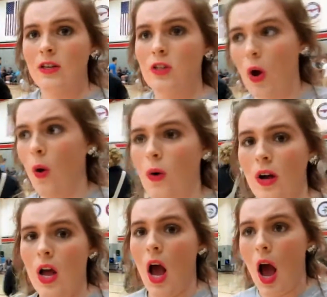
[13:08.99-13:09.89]
So
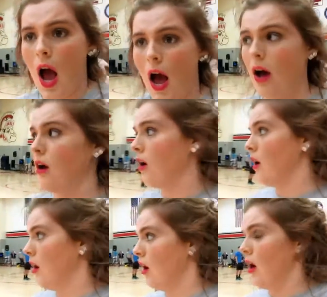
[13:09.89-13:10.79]

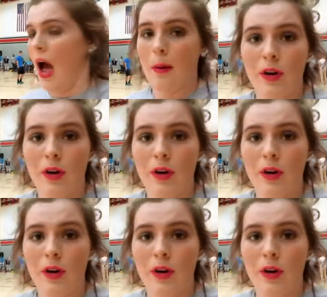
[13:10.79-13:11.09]
I'm